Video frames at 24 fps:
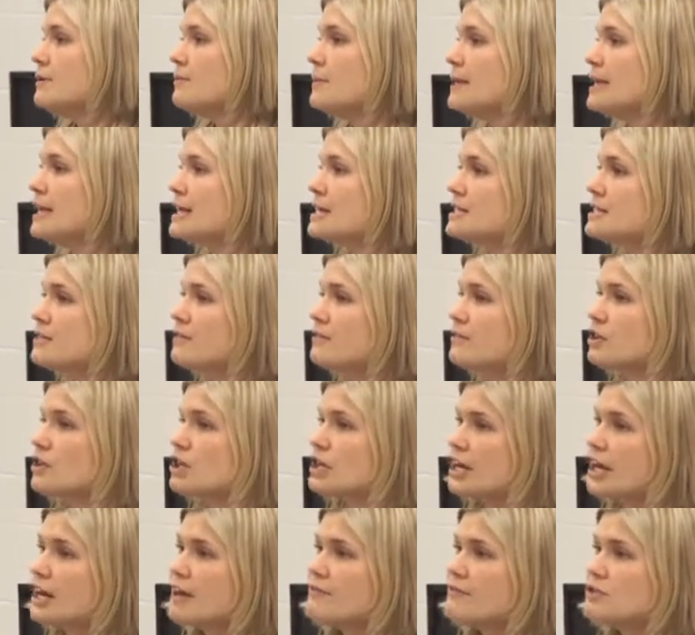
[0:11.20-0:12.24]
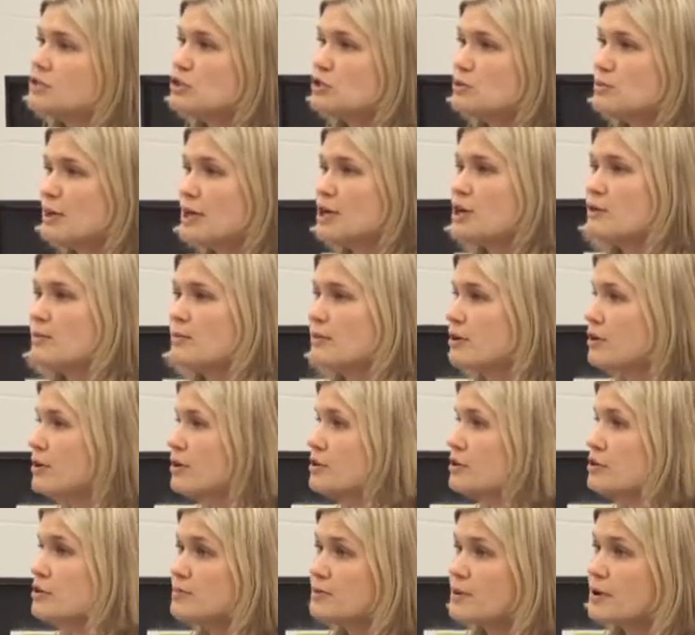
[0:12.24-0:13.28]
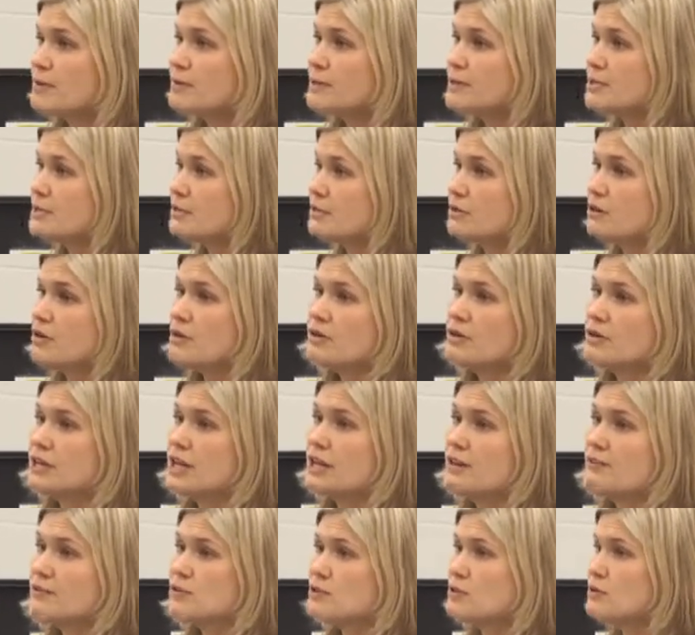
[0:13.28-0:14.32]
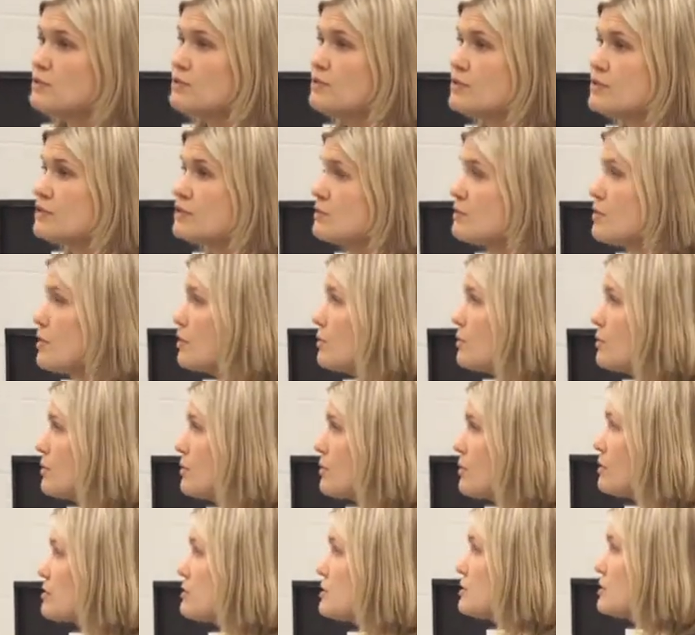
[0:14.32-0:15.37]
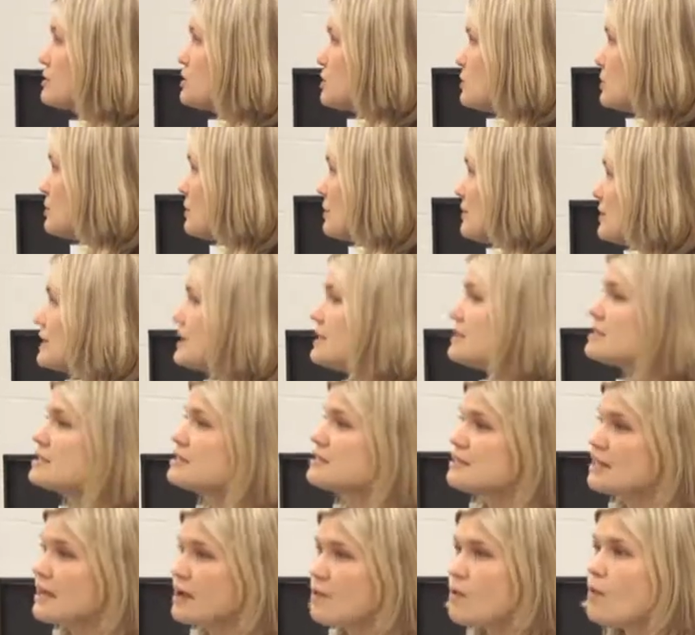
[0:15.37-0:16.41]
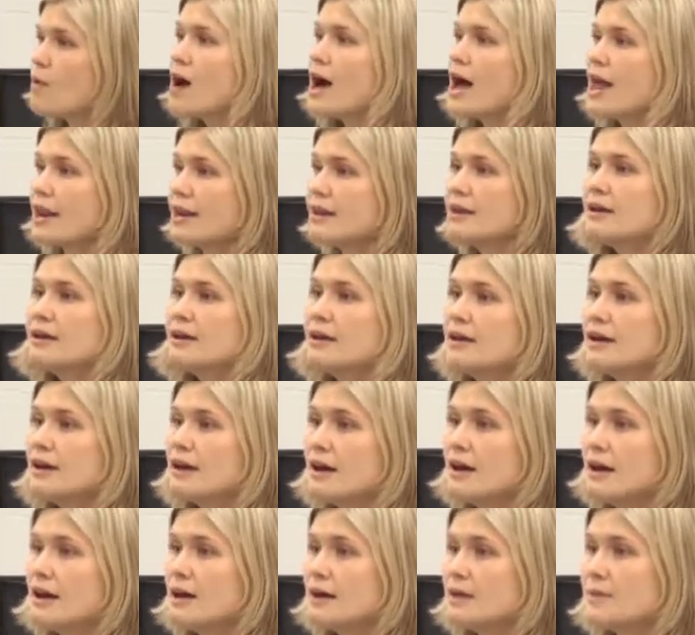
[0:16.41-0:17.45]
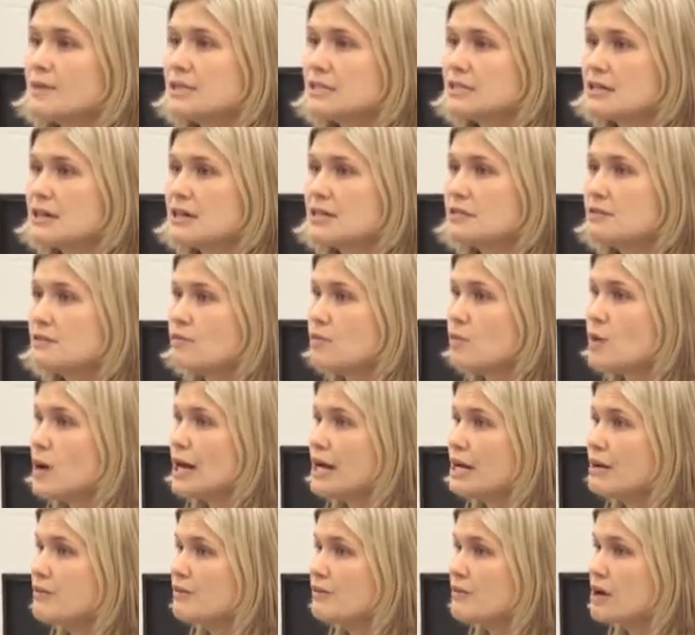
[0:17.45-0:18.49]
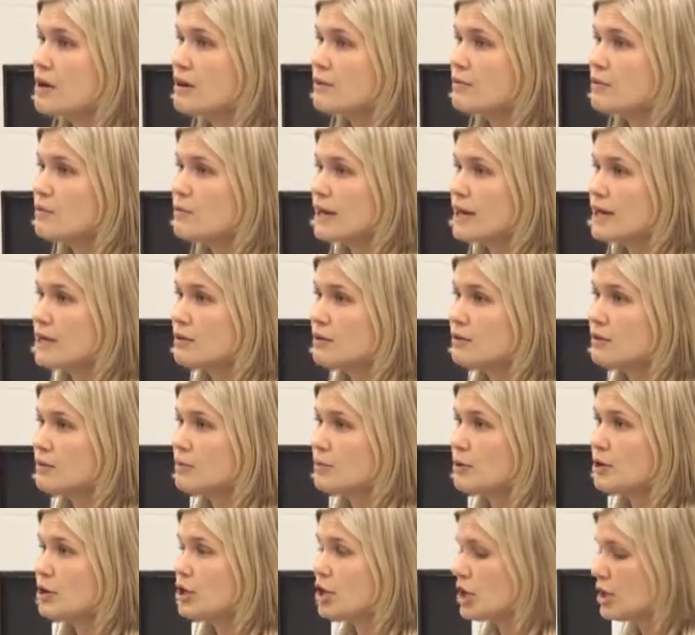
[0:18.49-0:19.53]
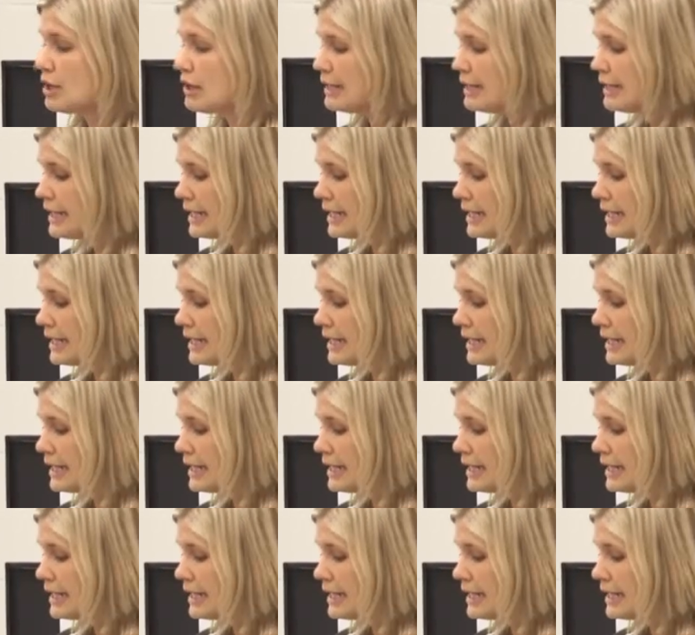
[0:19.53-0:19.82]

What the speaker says: Because if they're going to have 2 bigger burgers, they're probably still going to only have 2 of these smaller burgers. And 2 of these is like one, the size of one of kind of a regular burger.